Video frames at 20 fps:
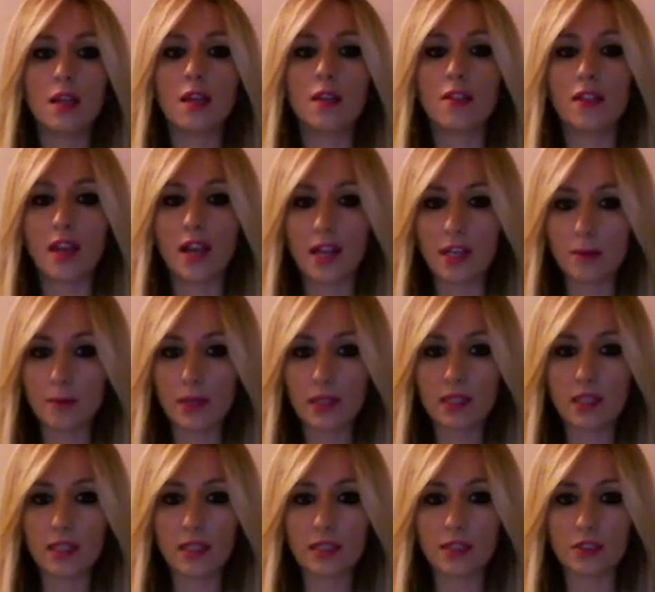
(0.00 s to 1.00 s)
In the
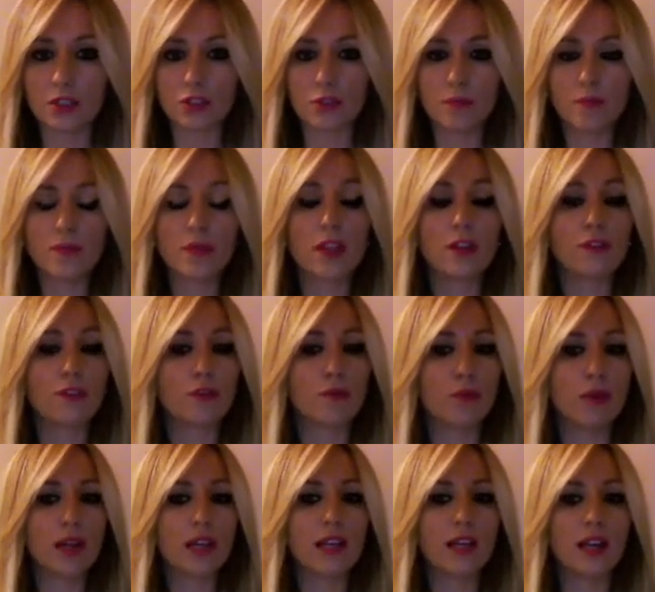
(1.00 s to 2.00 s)
animal kingdom, if you
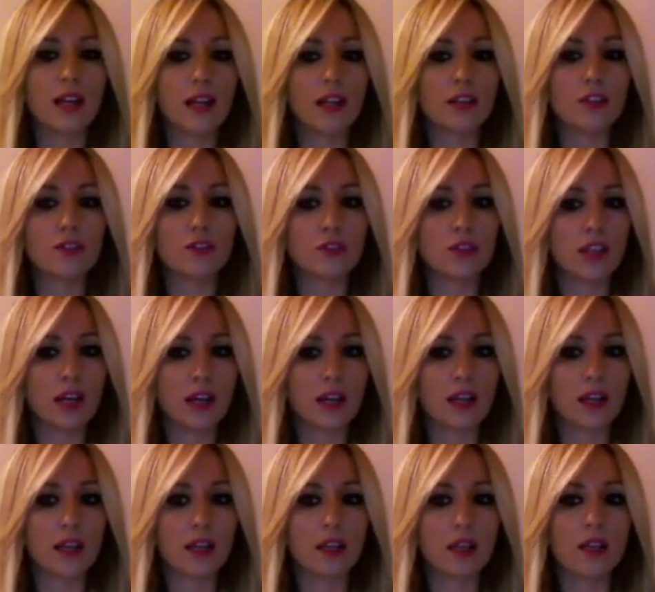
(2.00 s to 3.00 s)
break a leg, you
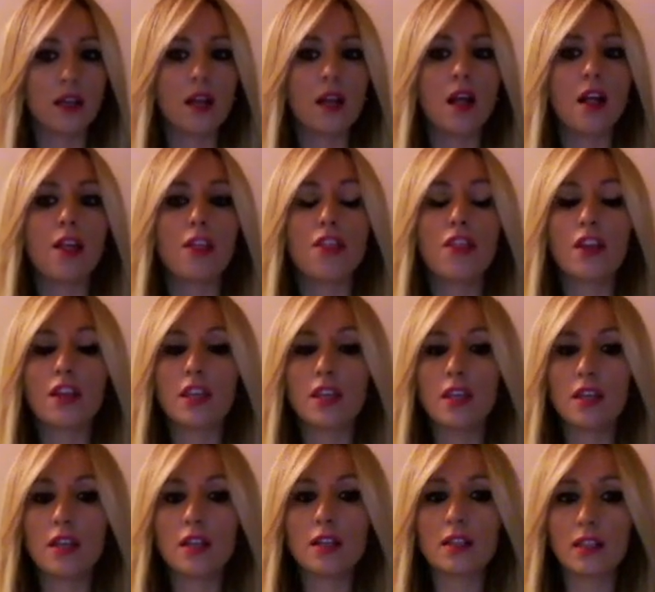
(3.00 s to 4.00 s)
die. The
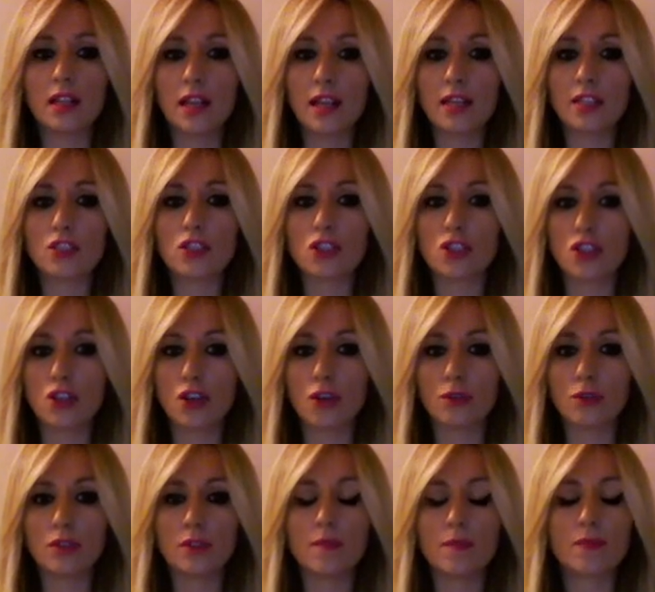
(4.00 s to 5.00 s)
healed leg
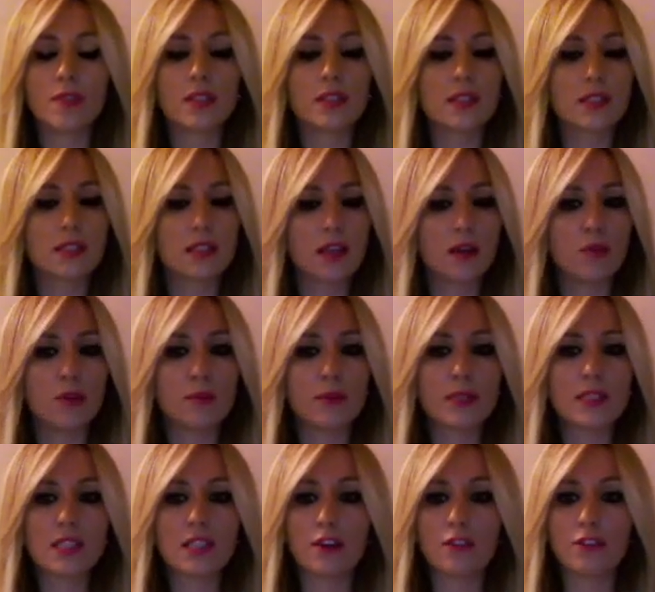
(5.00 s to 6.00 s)
showed that someone
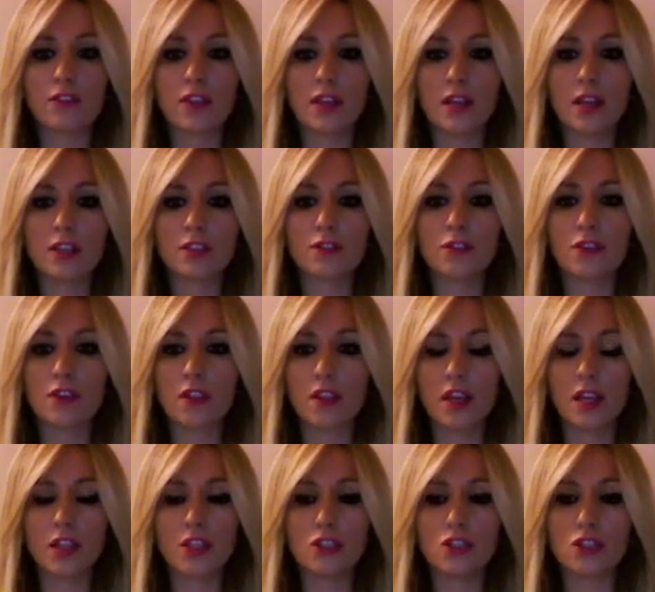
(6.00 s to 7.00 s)
must have cared for
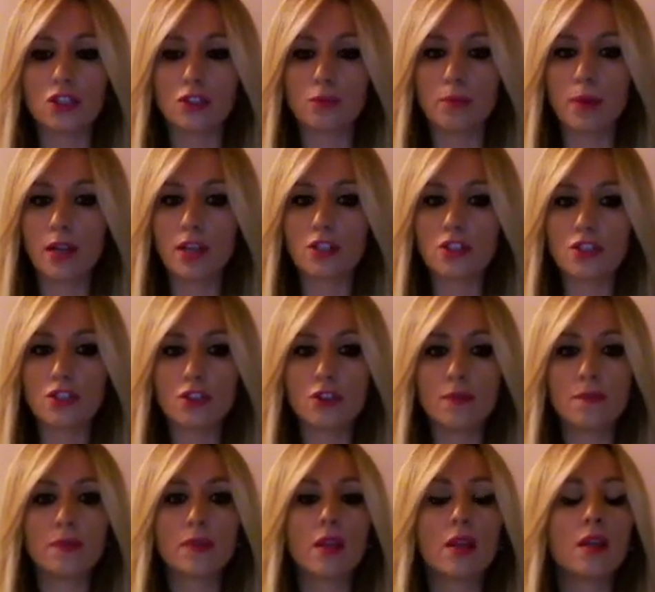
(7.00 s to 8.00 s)
the injured
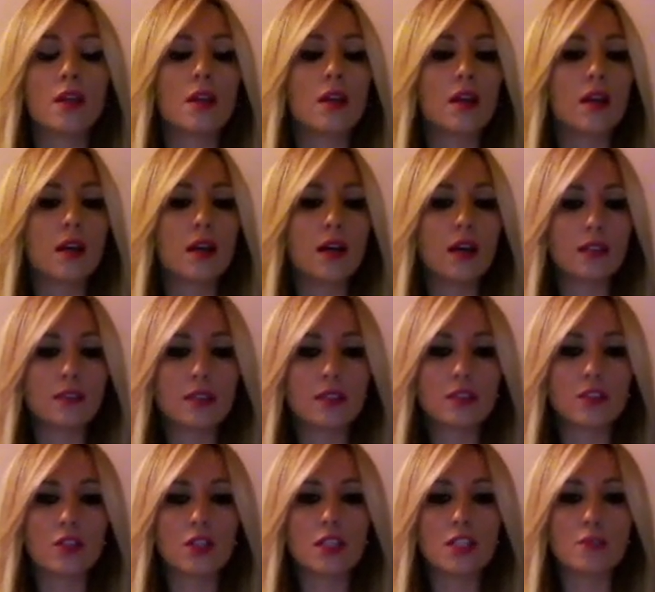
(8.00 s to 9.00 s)
person,
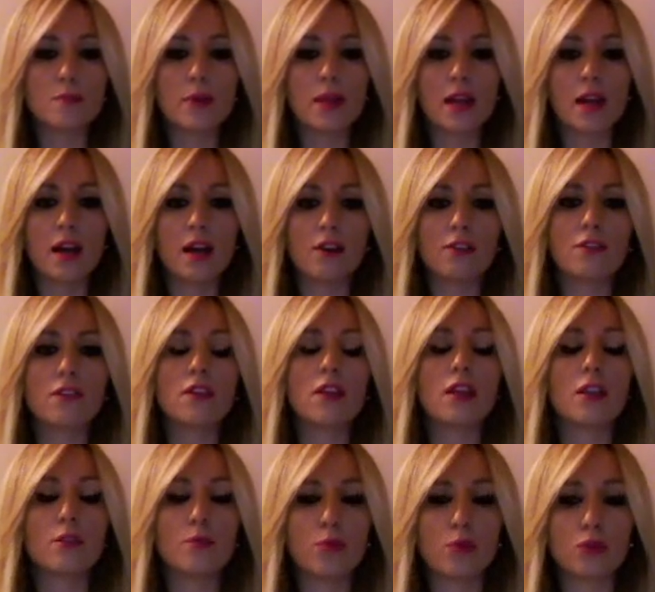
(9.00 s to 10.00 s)
hunted on his behalf,
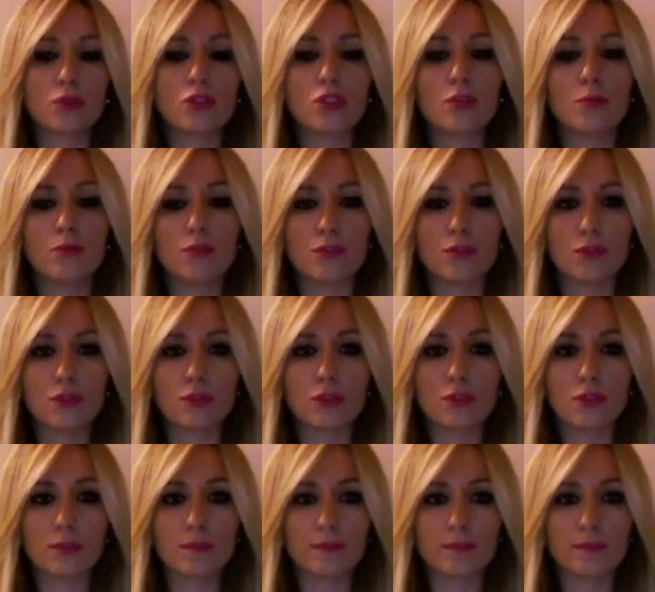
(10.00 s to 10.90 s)
and brought him food.